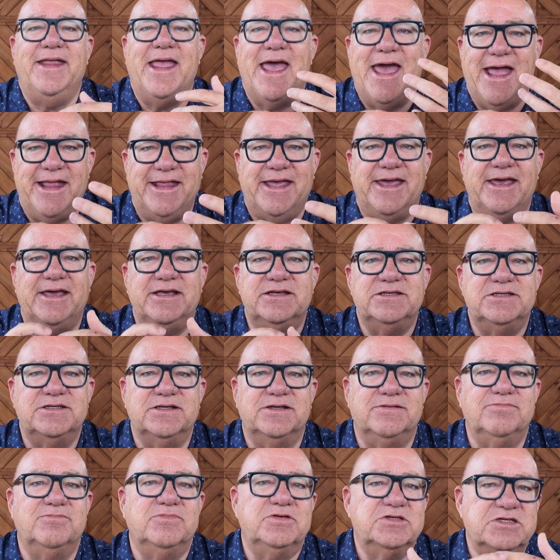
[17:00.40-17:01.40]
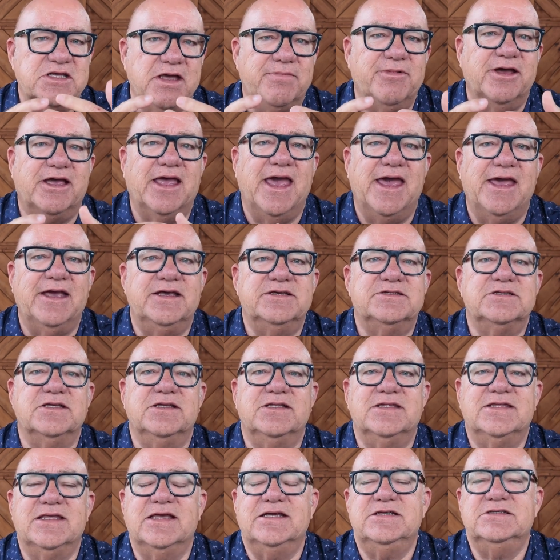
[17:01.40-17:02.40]
headaches and stomach aches
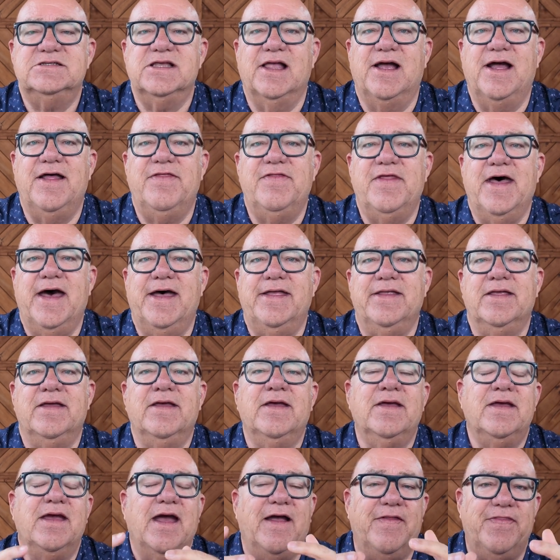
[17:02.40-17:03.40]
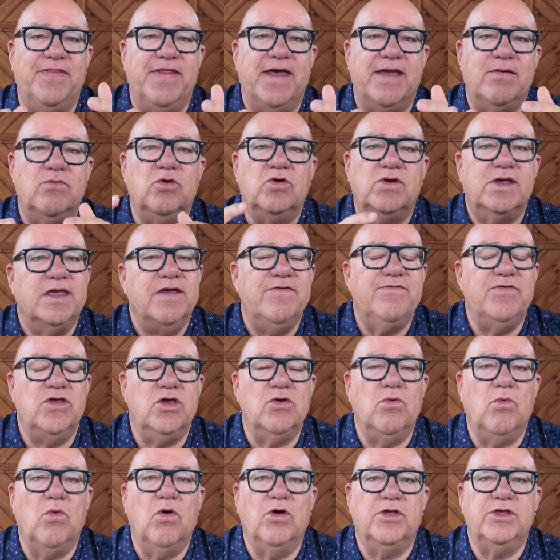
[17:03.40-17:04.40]
and things like that, and they will give
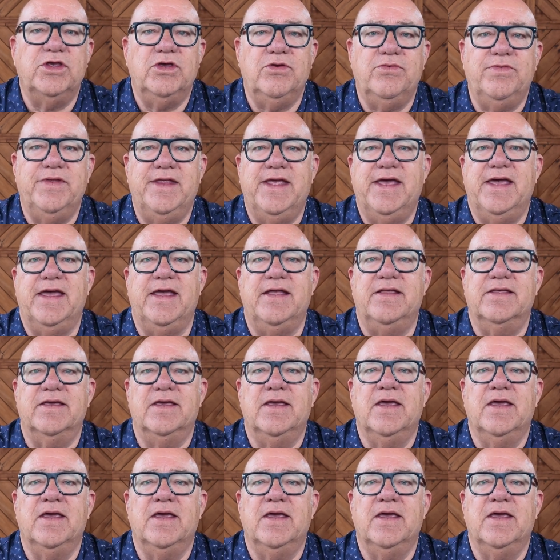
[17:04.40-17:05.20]
you what you need.